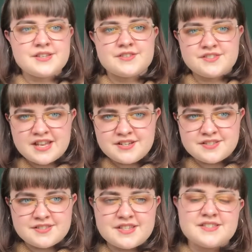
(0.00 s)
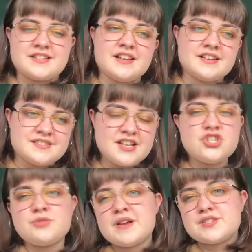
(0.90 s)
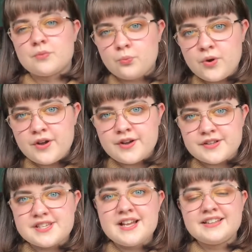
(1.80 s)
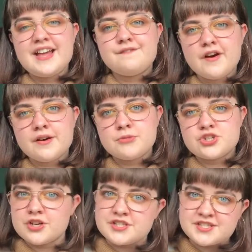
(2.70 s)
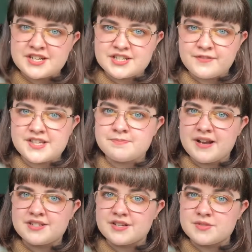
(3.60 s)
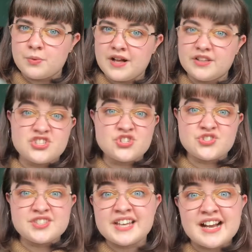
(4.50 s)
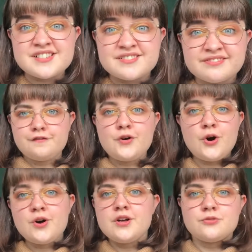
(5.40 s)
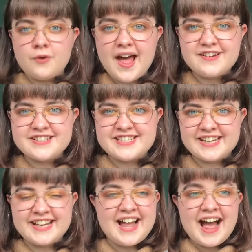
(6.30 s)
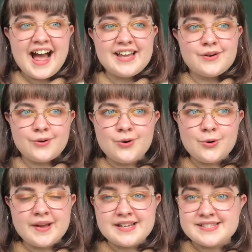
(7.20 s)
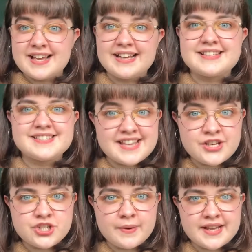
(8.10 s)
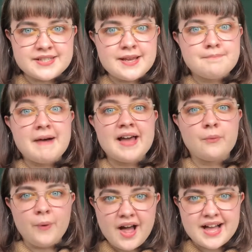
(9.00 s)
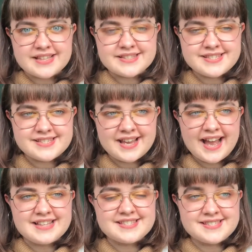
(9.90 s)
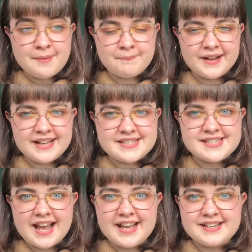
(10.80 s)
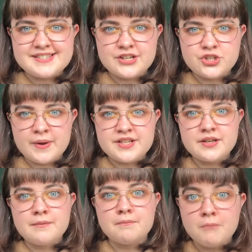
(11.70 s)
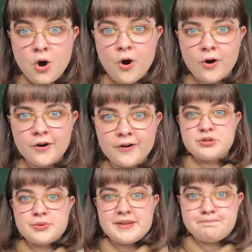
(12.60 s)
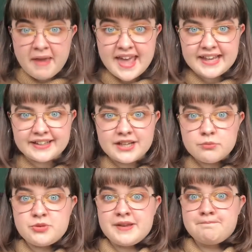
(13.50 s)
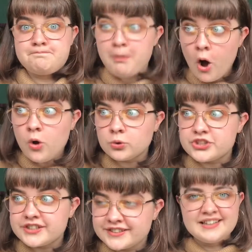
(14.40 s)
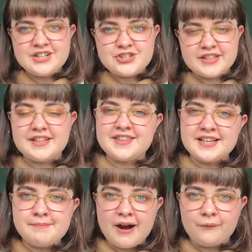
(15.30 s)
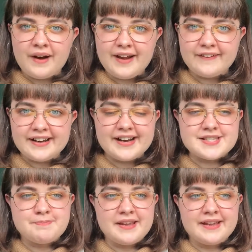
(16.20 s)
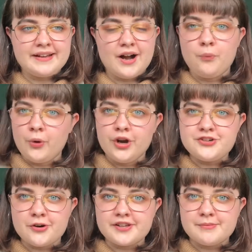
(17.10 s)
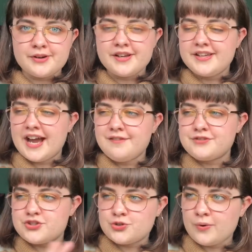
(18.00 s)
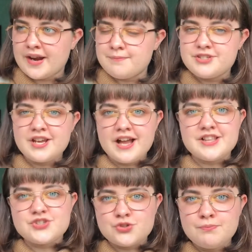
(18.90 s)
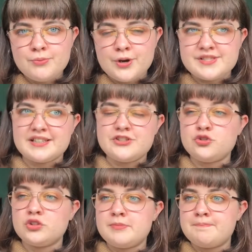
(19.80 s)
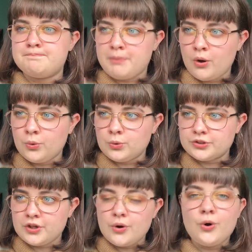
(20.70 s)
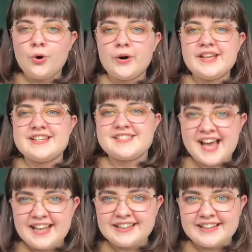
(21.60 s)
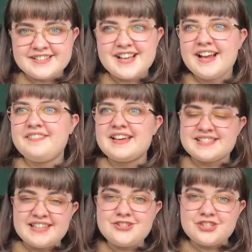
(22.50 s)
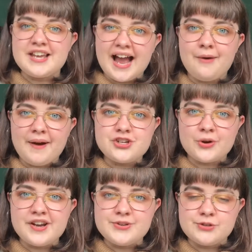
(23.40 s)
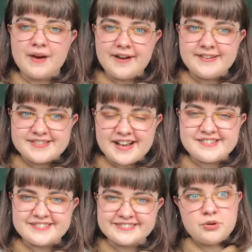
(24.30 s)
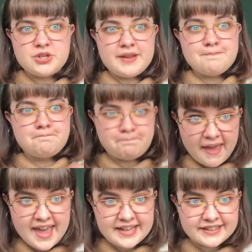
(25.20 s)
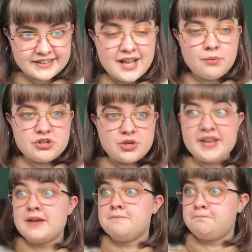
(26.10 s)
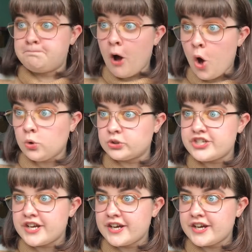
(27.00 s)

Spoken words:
her sentences and accentuates her words, they're very much her distinctive aspect as well as just the accent. For Rarity, I always accentuate my words, and some words I accentuate more. We're doing big, we're doing bold. Literally, think about Rarity as being a Word document. You have the script, and some words are literally going to be bold or in italics, and that is literally how I try and do Rarity's accent. We're doing big, we're doing bold.